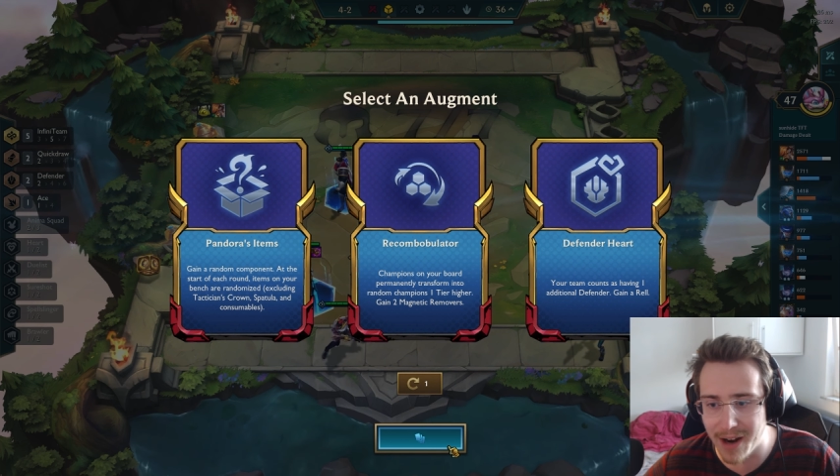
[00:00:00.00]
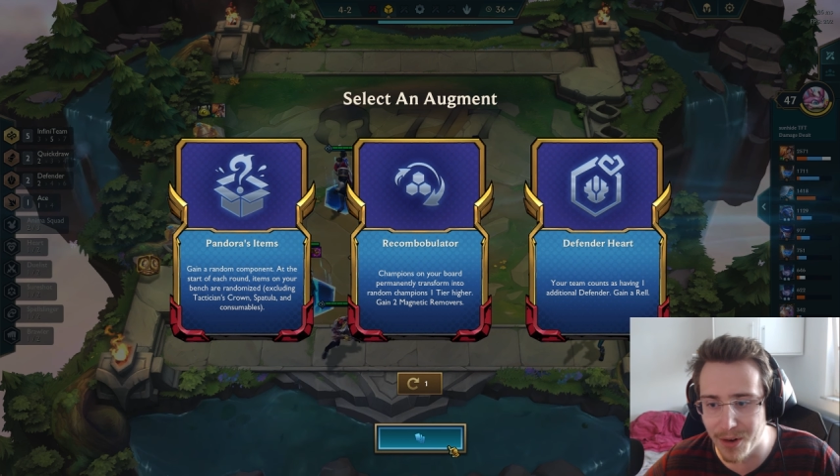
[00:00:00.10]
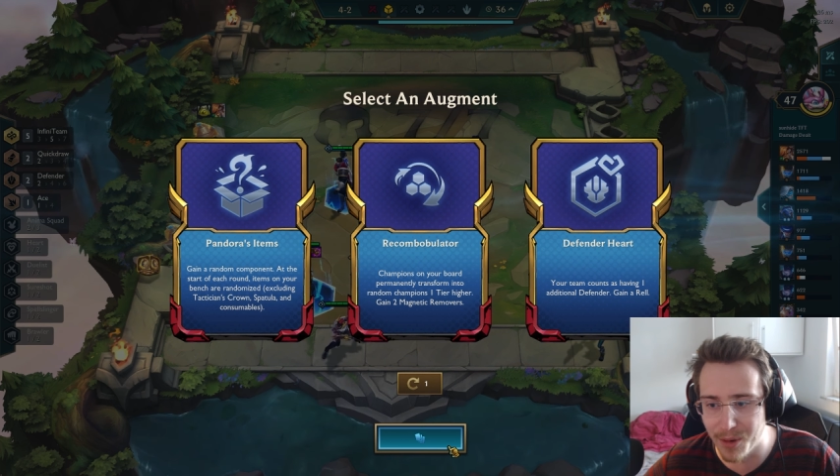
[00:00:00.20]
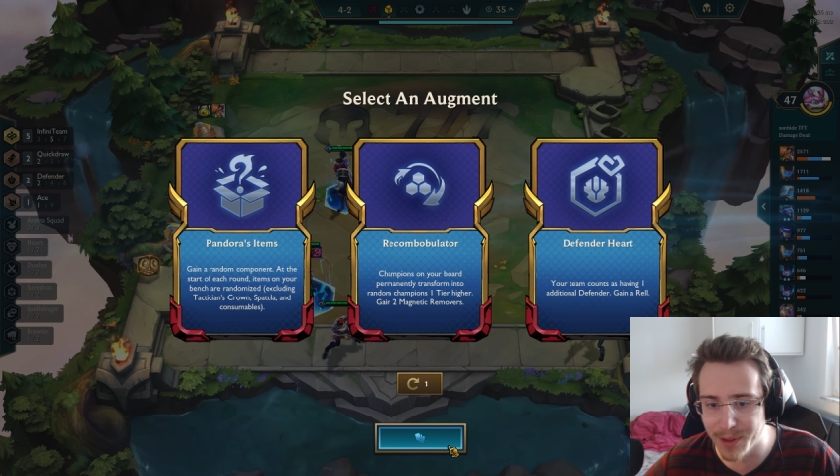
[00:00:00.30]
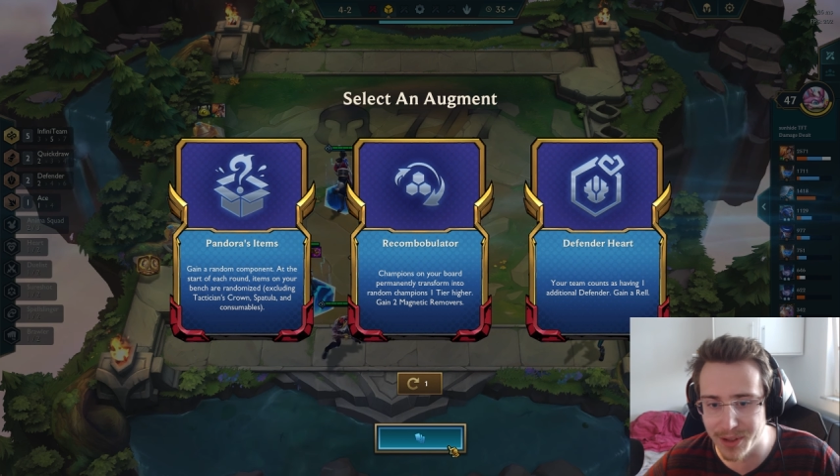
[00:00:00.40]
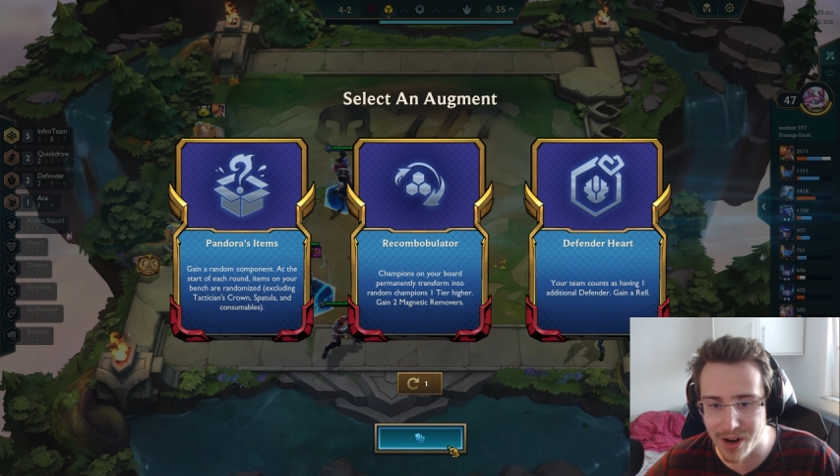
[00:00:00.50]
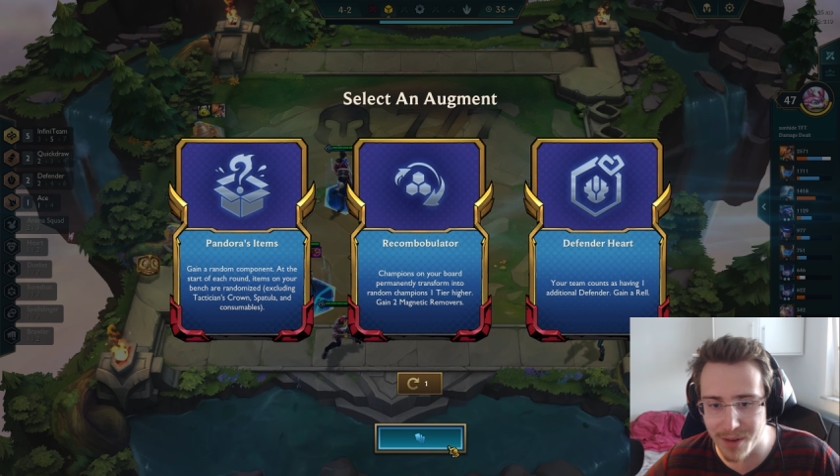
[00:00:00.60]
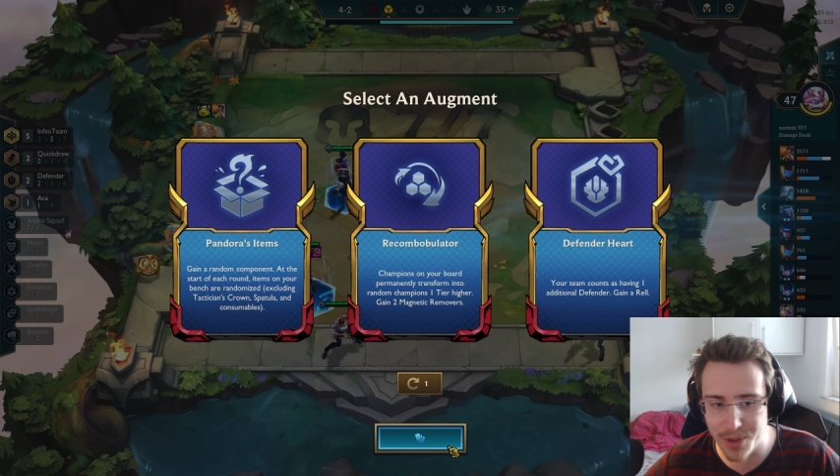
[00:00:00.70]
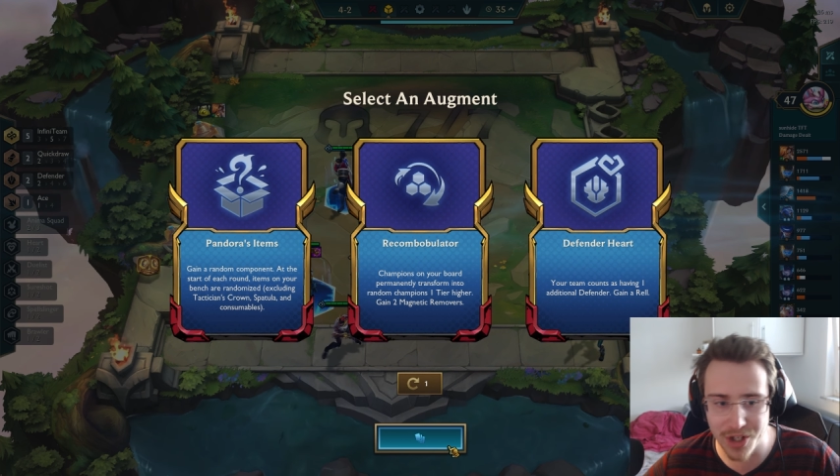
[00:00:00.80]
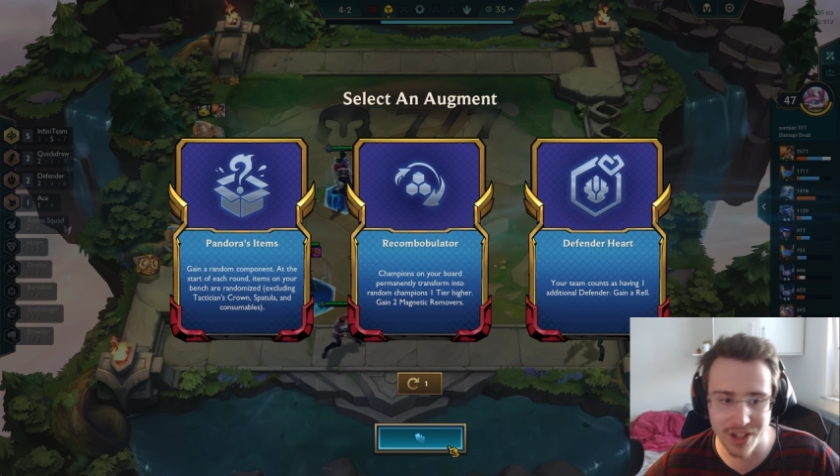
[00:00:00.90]
augment
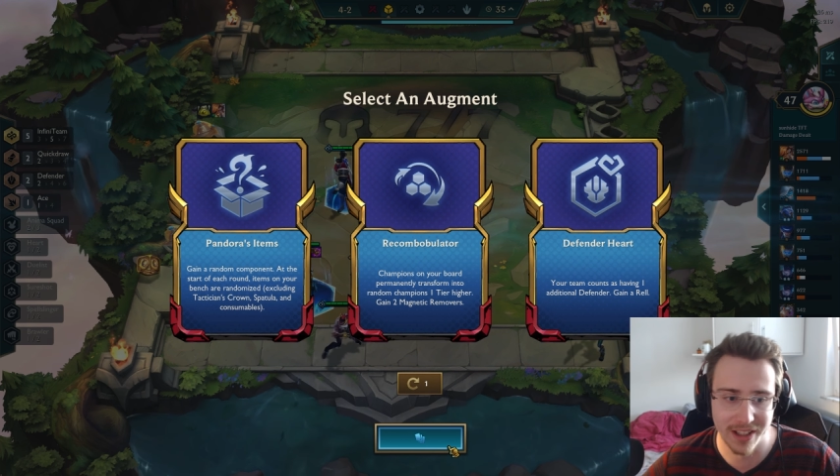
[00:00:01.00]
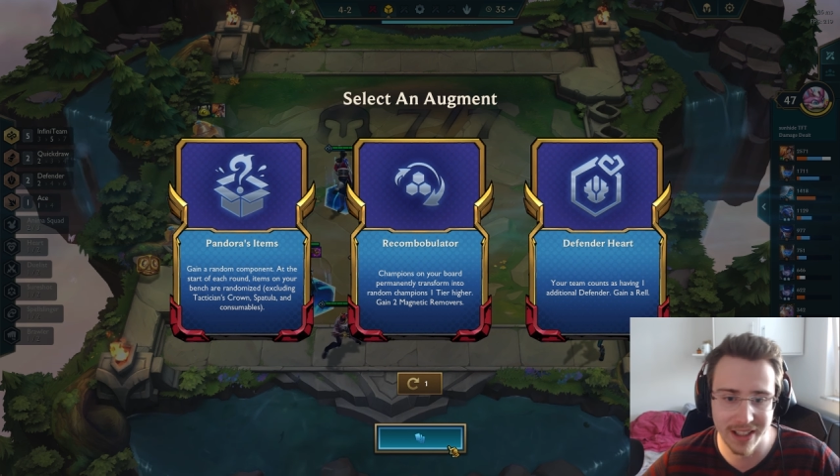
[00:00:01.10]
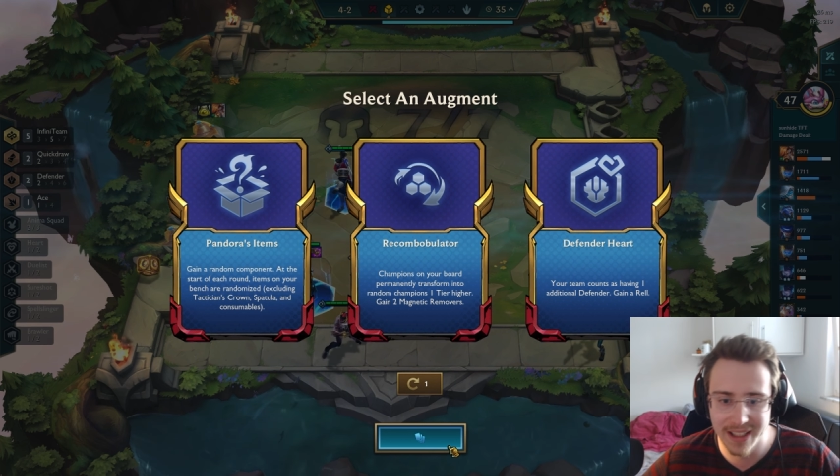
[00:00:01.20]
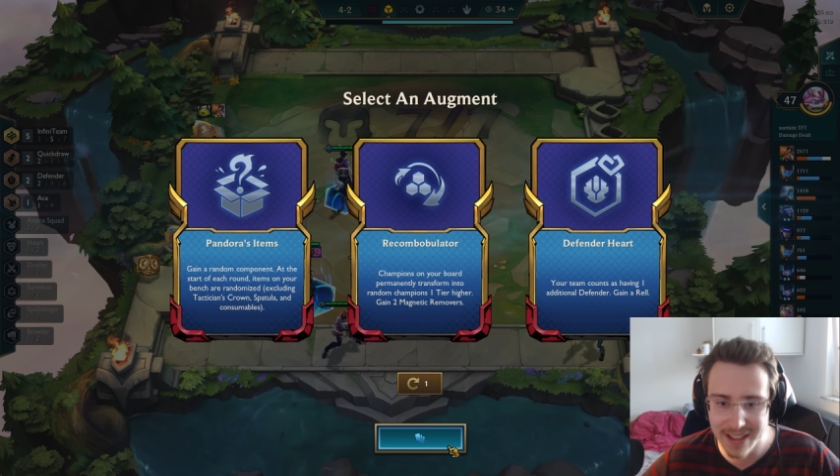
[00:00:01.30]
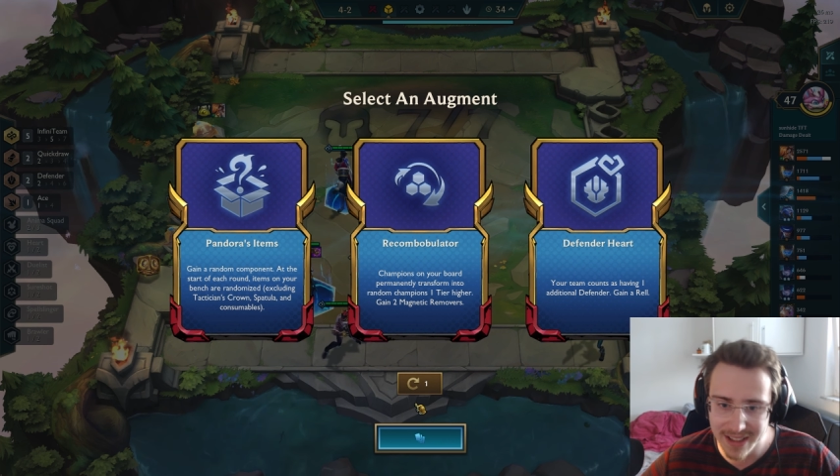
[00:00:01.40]
option.